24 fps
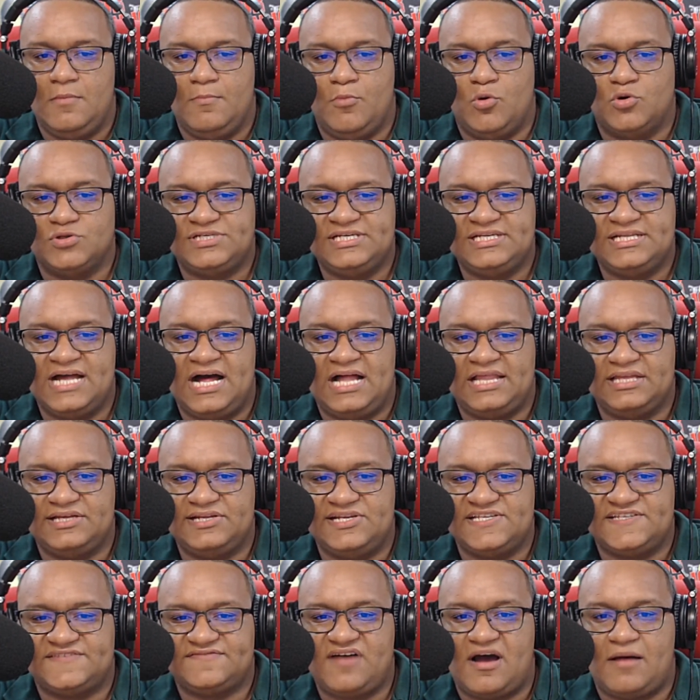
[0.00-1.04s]
Motilal
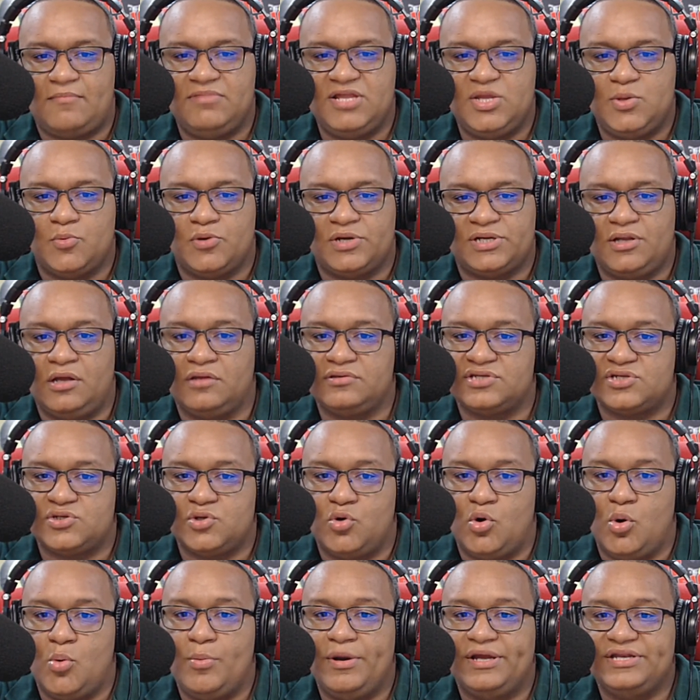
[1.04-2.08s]
and his family were not at
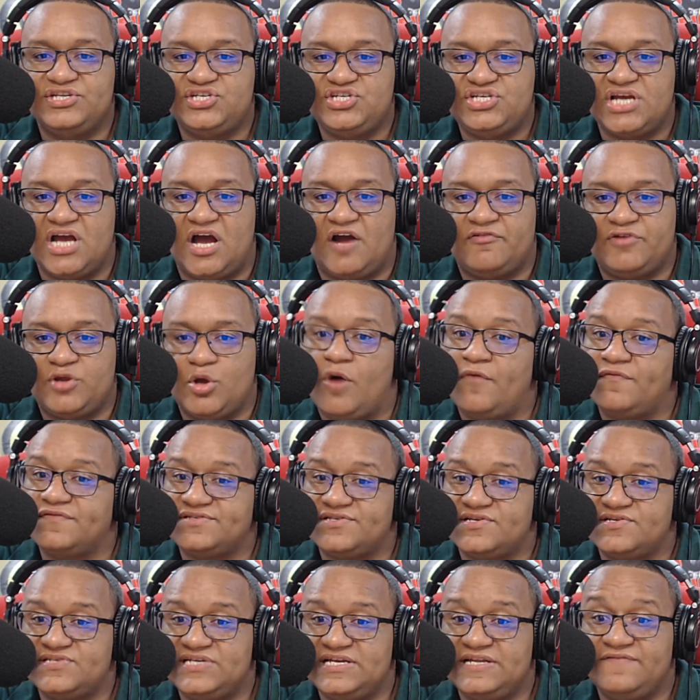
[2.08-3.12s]
home when GRA
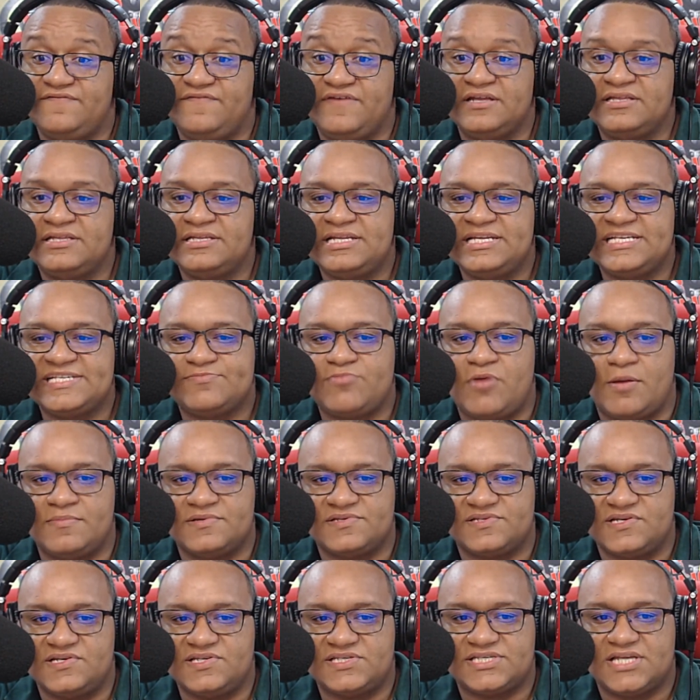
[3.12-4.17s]
officers invaded his
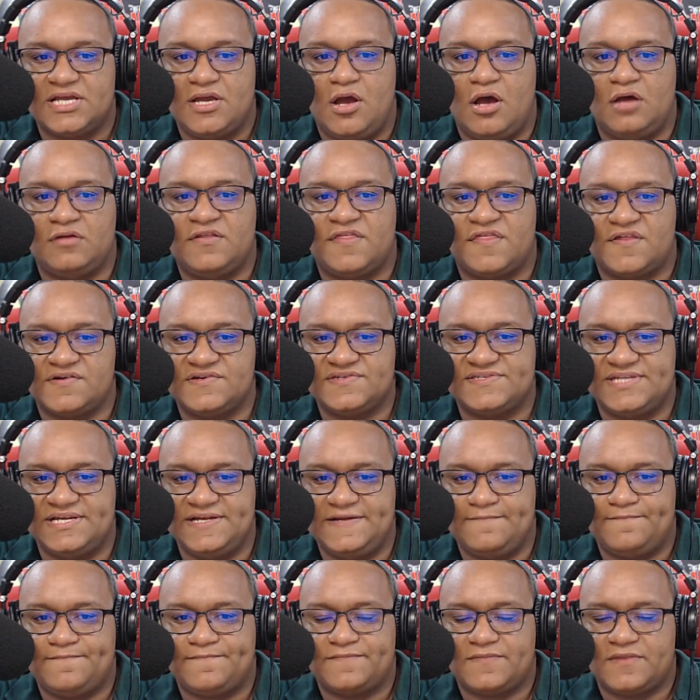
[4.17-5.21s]
premises on
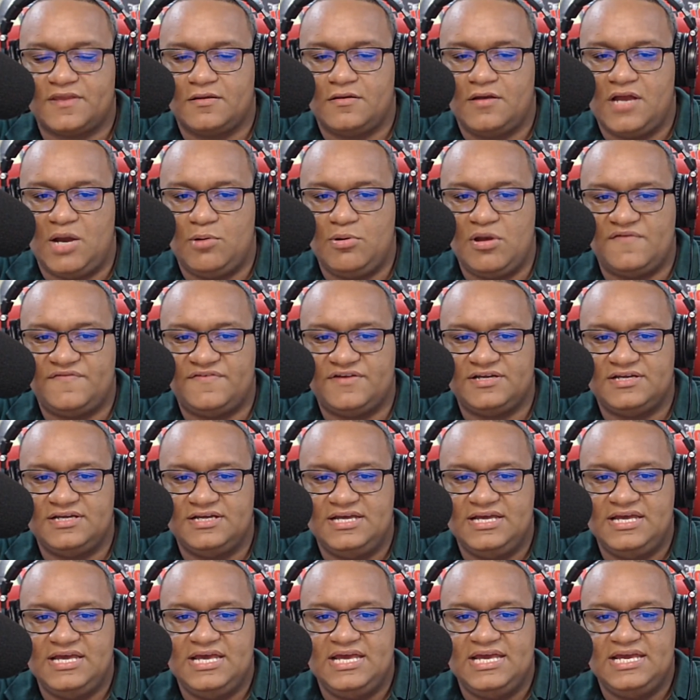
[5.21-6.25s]
Thursday.
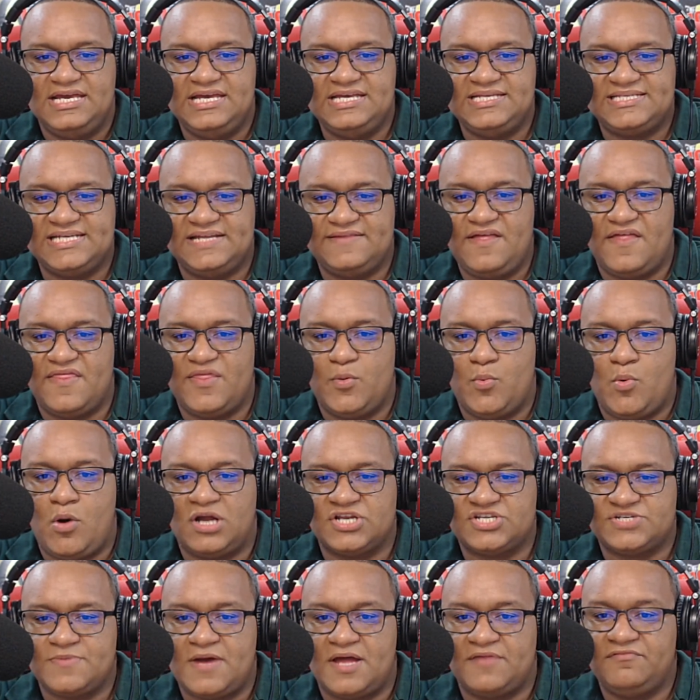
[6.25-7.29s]
However, he said that the
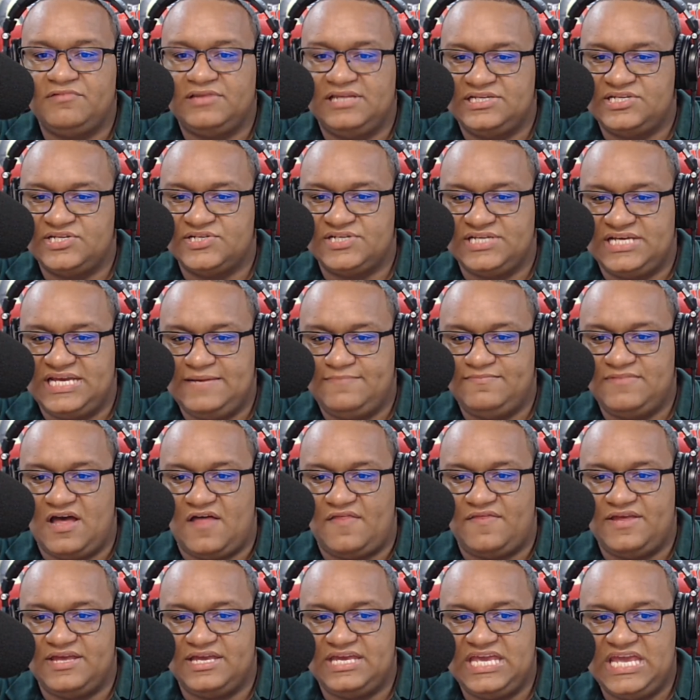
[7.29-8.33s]
watchman related to him
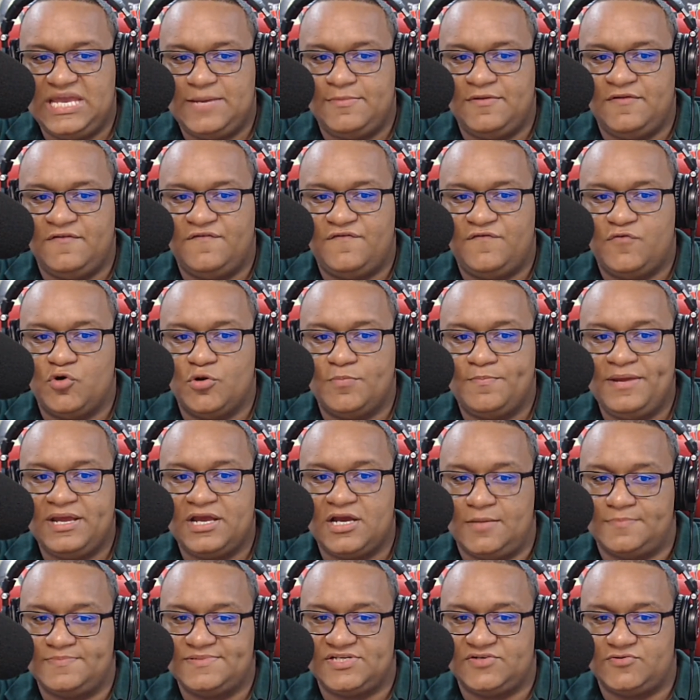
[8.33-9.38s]
that they came in 4
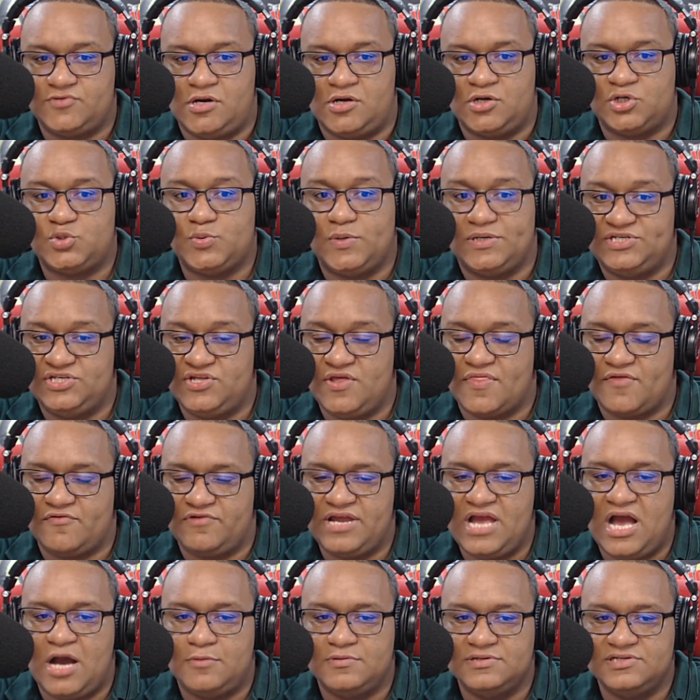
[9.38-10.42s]
pickups around
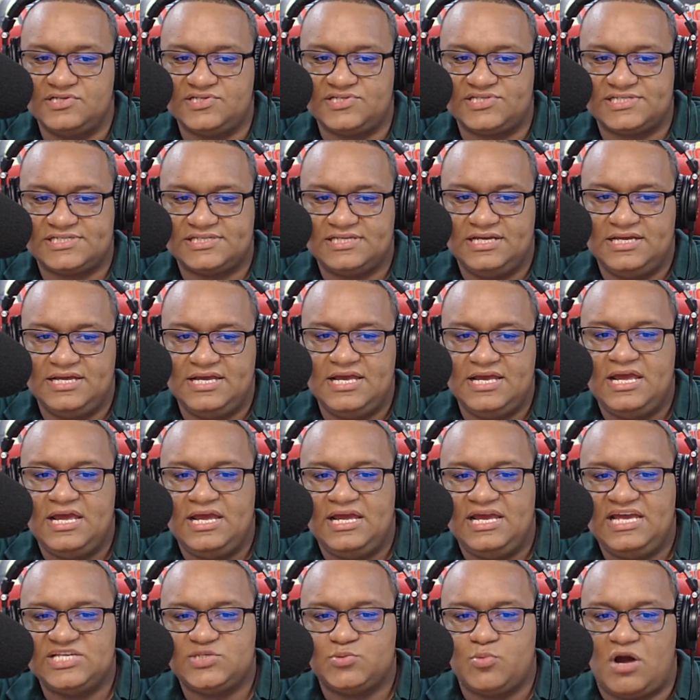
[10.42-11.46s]
23 hours.
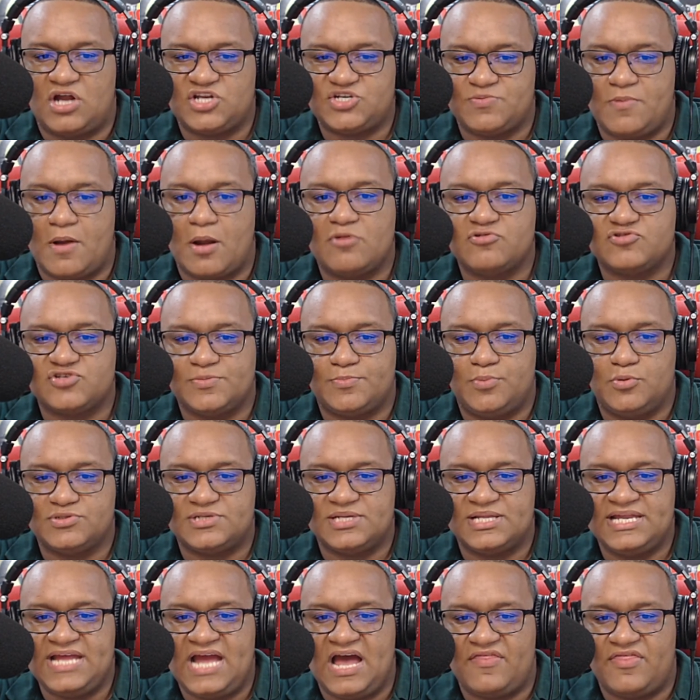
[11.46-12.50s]
His watchman was
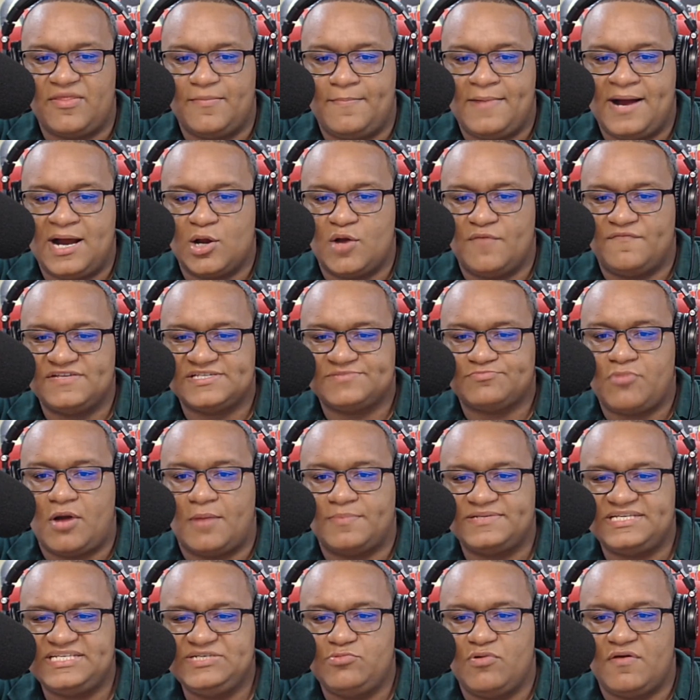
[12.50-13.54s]
reportedly at the back of his
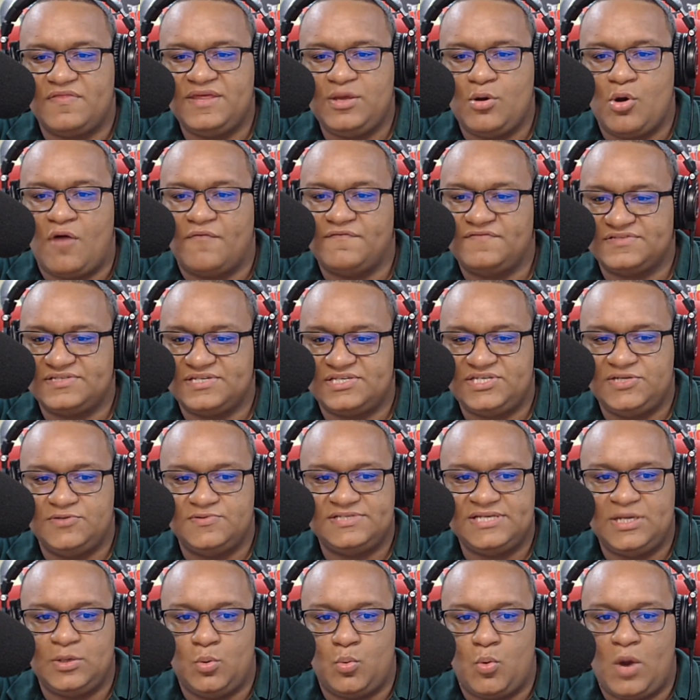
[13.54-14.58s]
property when the officers
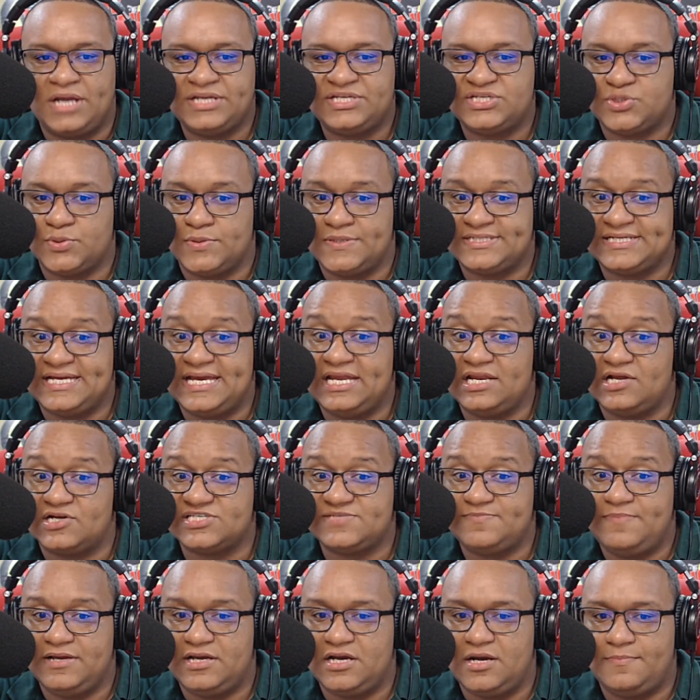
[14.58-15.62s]
used a white Toyota
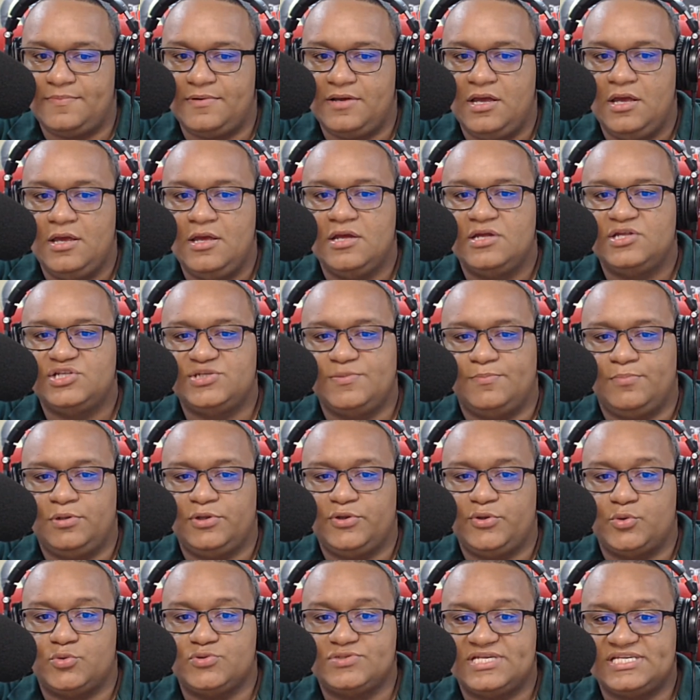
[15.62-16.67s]
Hilux pickup to
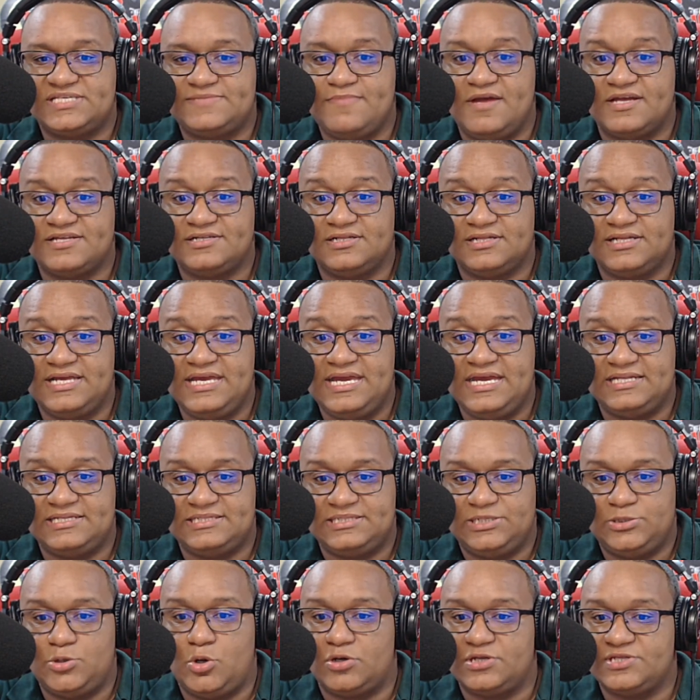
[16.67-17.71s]
bulldoze his metal
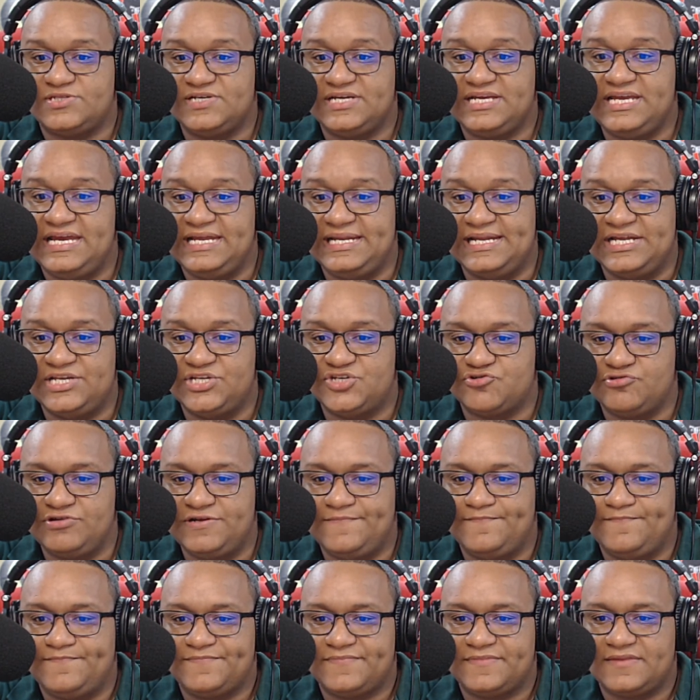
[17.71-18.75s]
gate in order to gain entry.